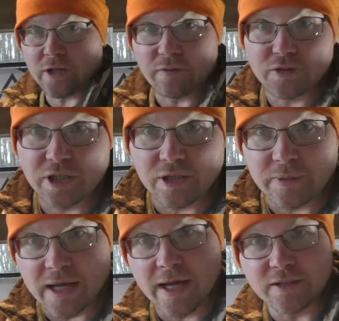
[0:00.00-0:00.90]
Okay, it was killing
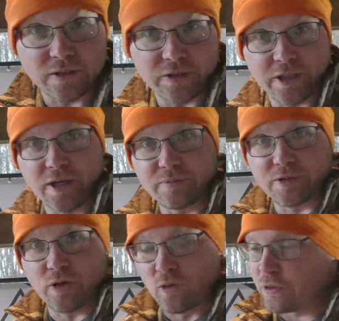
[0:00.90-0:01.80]
me. I had to look it up.
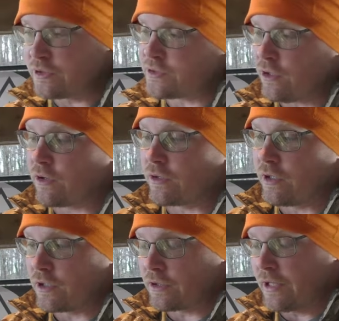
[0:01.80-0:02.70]
So the Hornets are
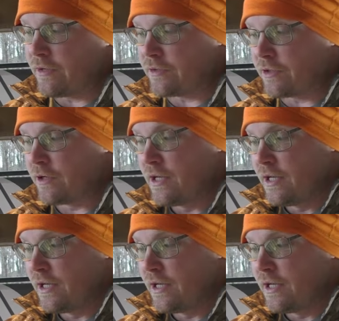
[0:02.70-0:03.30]
a little heavier.